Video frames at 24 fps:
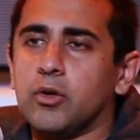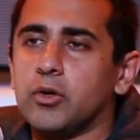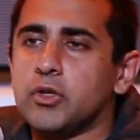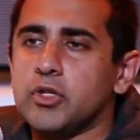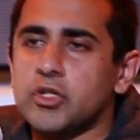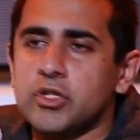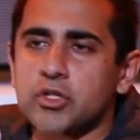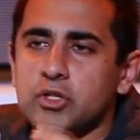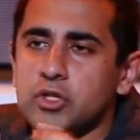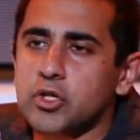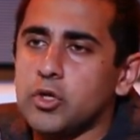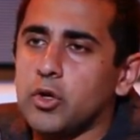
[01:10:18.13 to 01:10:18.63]

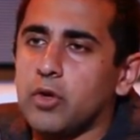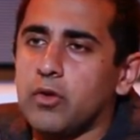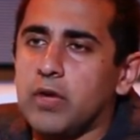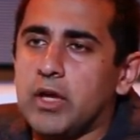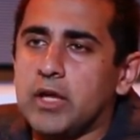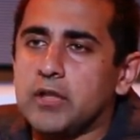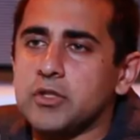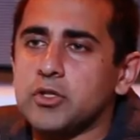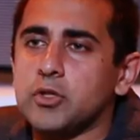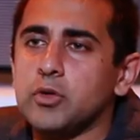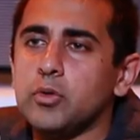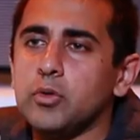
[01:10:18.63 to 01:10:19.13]
Just to show of
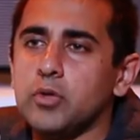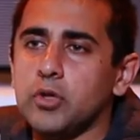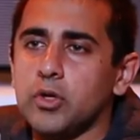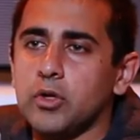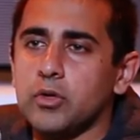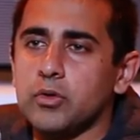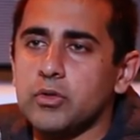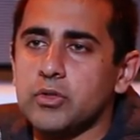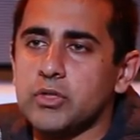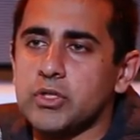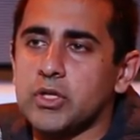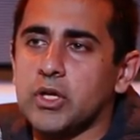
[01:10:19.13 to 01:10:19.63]
hands, who
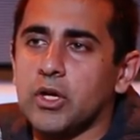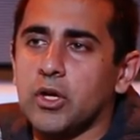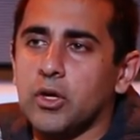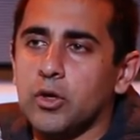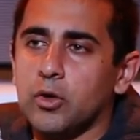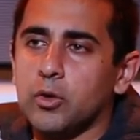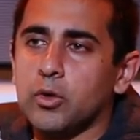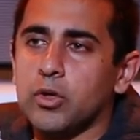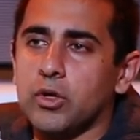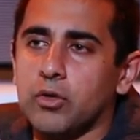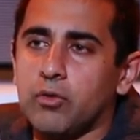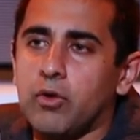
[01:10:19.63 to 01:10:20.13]

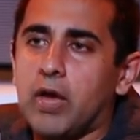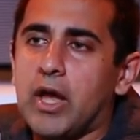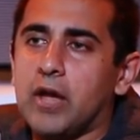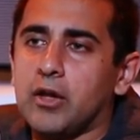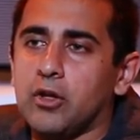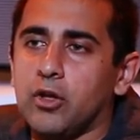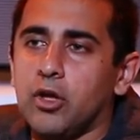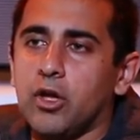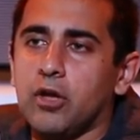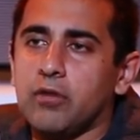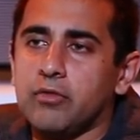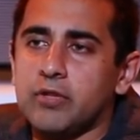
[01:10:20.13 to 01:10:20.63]
can
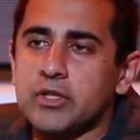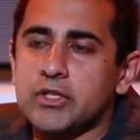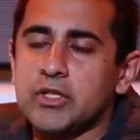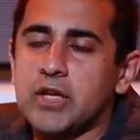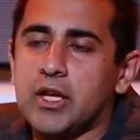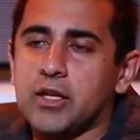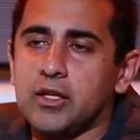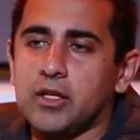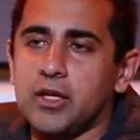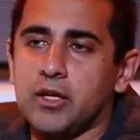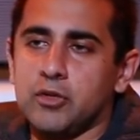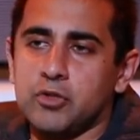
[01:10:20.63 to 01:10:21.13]
rattle off
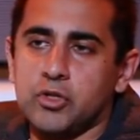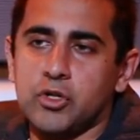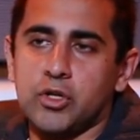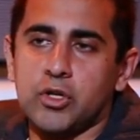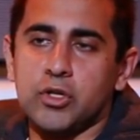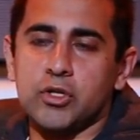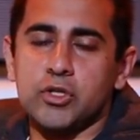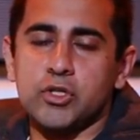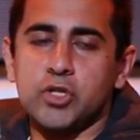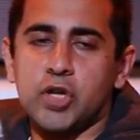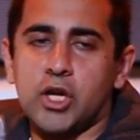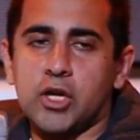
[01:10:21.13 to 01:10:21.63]
exactly how
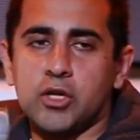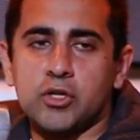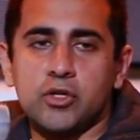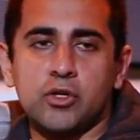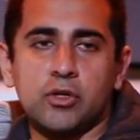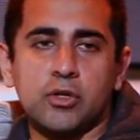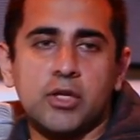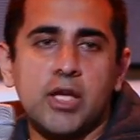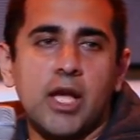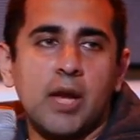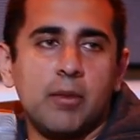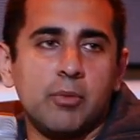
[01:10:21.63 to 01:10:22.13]
China
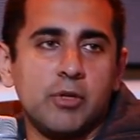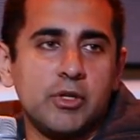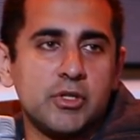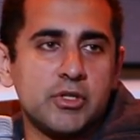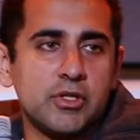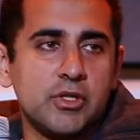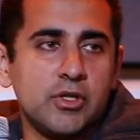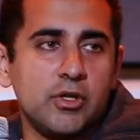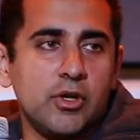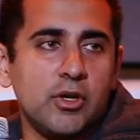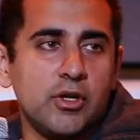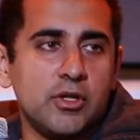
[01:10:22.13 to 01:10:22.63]
turned
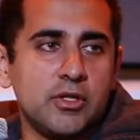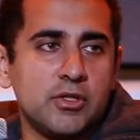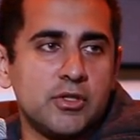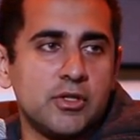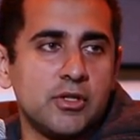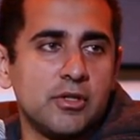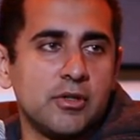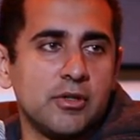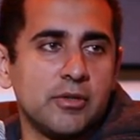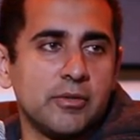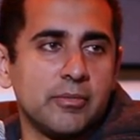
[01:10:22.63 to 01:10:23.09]
capitalist in the audience?